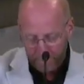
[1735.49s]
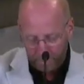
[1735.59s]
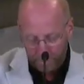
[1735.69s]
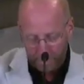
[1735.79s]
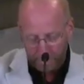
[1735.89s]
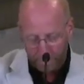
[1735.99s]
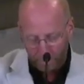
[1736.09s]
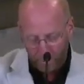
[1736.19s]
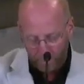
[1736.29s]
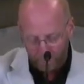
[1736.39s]
may be
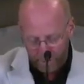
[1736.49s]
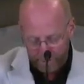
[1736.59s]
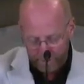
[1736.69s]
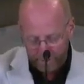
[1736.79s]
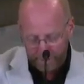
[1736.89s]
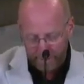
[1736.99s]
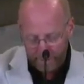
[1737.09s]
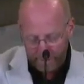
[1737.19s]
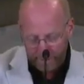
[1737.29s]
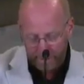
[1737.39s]
more abundant
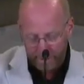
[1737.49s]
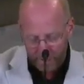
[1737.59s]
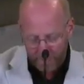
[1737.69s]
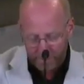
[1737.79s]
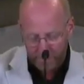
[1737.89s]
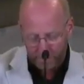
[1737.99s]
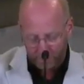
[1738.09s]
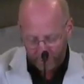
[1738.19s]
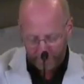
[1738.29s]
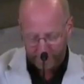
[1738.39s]
in Jesus
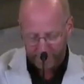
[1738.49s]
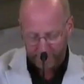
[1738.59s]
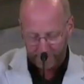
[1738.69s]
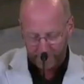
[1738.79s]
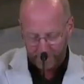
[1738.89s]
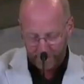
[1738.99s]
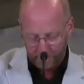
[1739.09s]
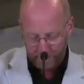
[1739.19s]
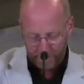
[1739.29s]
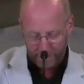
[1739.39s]
Christ
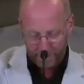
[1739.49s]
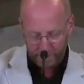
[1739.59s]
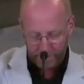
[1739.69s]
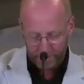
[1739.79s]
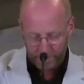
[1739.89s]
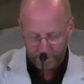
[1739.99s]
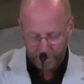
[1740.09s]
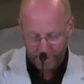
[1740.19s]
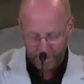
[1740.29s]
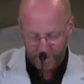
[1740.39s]
by my coming to you
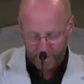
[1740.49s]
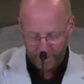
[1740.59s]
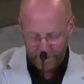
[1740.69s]
again.